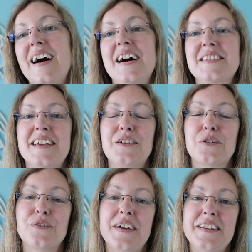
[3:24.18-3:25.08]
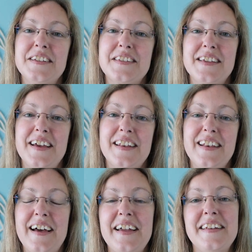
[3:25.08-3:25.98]
As I already said,
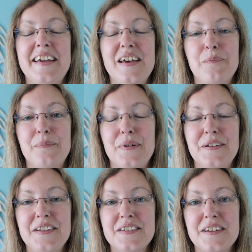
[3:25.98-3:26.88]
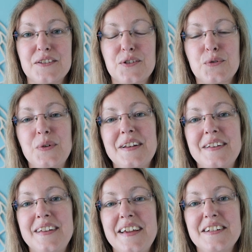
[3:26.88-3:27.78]
lionhead bunnies are
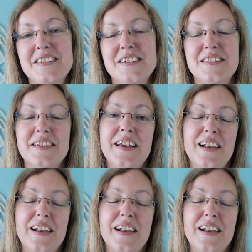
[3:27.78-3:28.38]
sweet-natured,